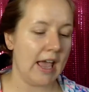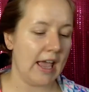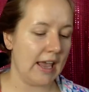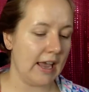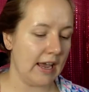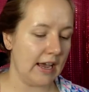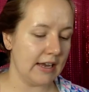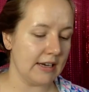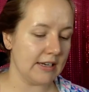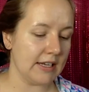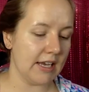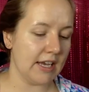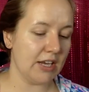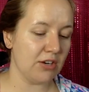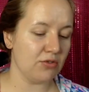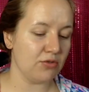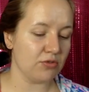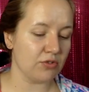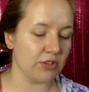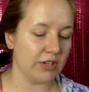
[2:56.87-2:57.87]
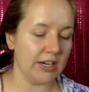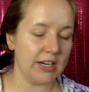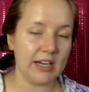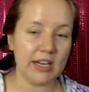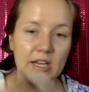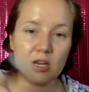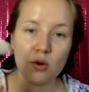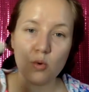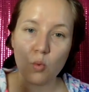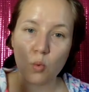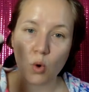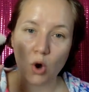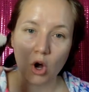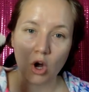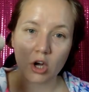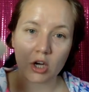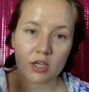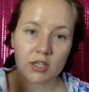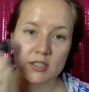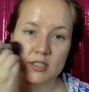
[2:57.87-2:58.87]
and it really
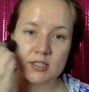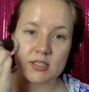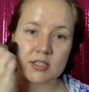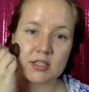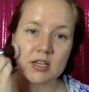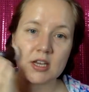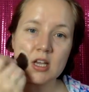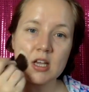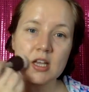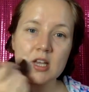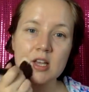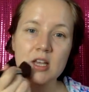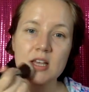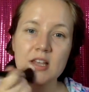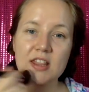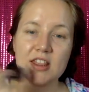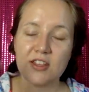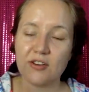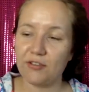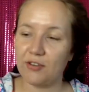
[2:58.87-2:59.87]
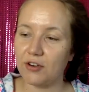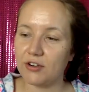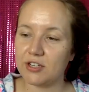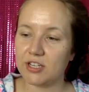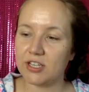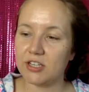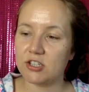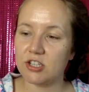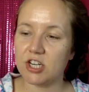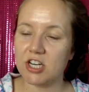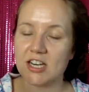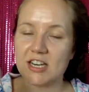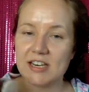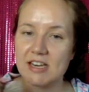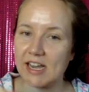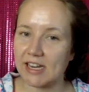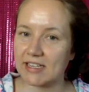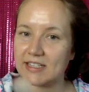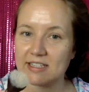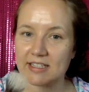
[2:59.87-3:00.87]
worked the foundation
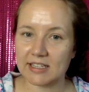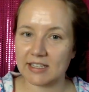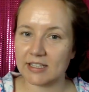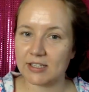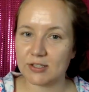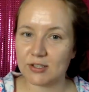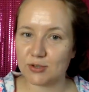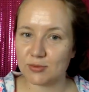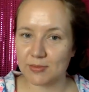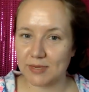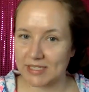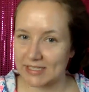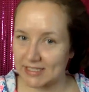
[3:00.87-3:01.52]
nicely into my